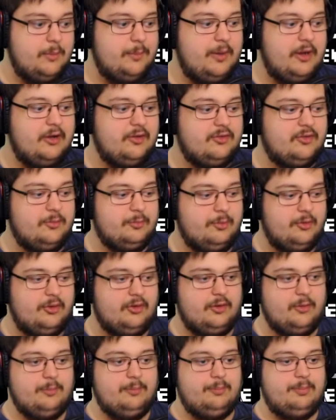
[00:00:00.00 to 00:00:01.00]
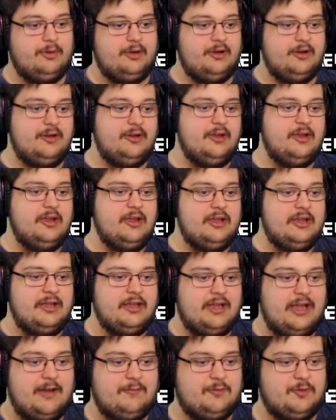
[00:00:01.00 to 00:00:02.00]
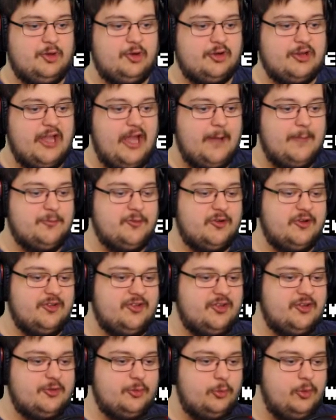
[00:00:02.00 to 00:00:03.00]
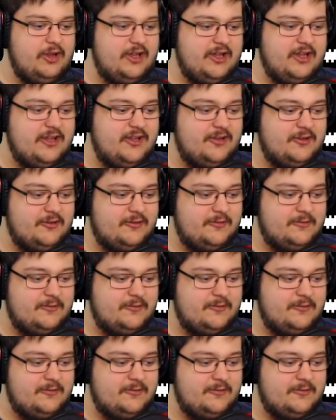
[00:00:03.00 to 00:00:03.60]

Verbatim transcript: Fires is spawning a. After you're captured and sent away,